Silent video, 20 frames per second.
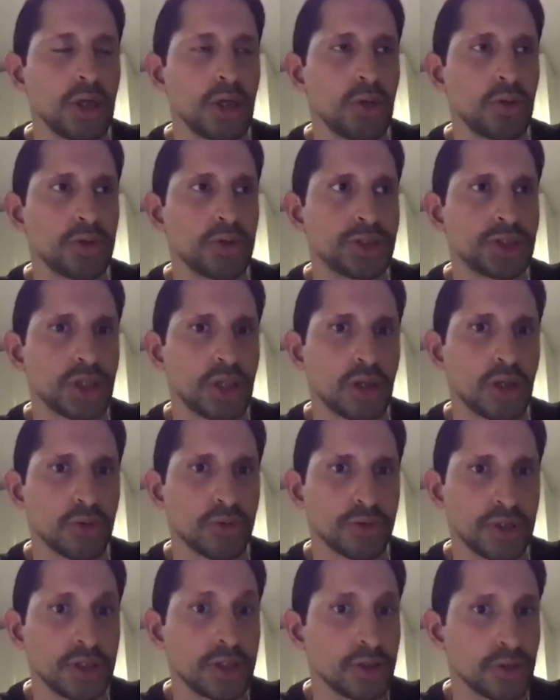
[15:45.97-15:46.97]
which are
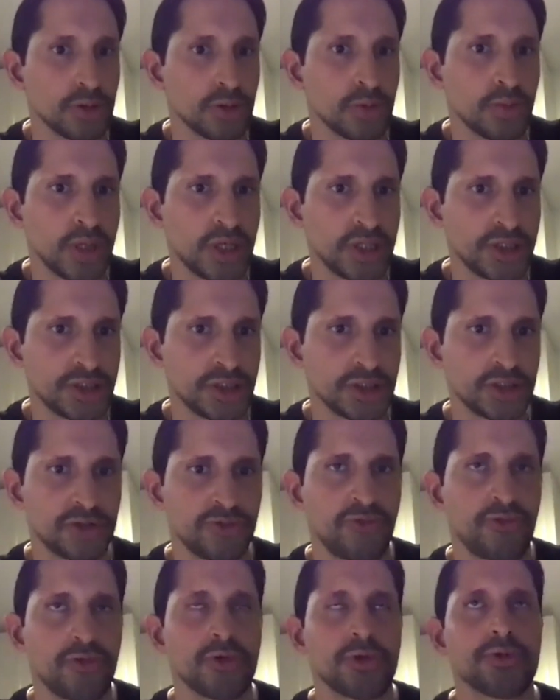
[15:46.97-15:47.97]
really unmatched
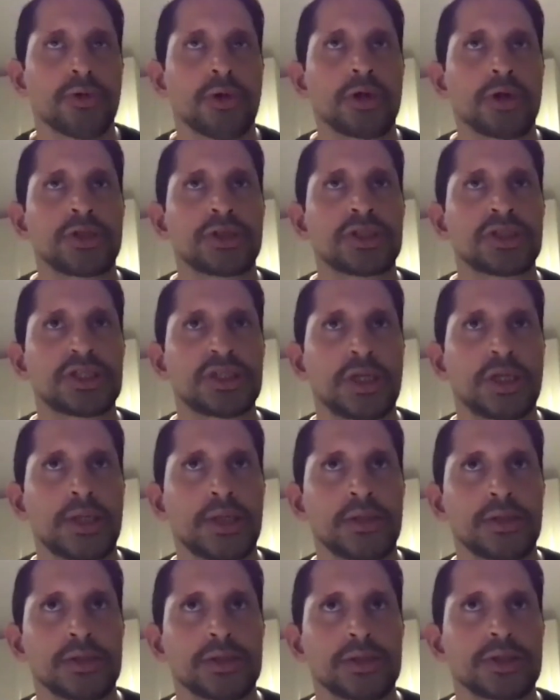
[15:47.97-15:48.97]
for Iranian
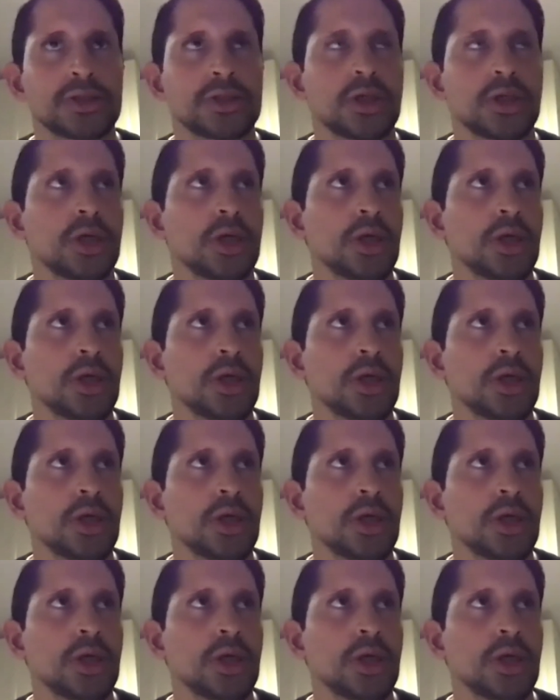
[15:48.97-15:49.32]
standards.